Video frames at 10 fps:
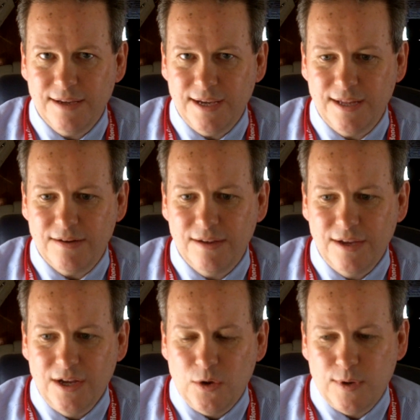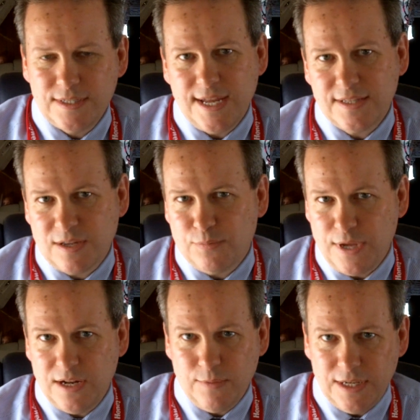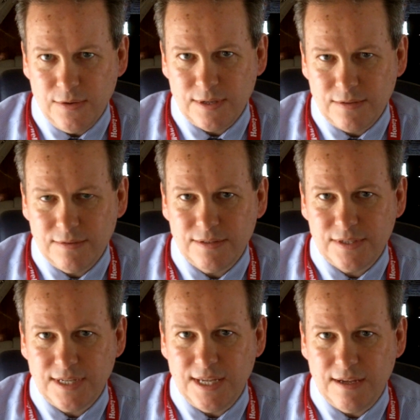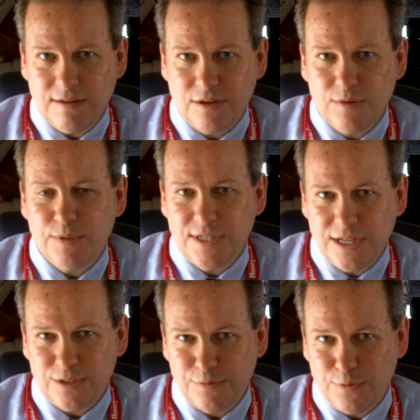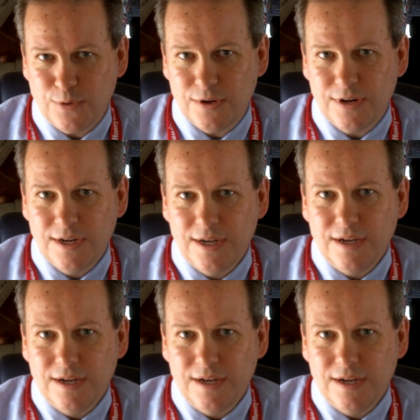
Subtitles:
And once that's completed, we do see good potential for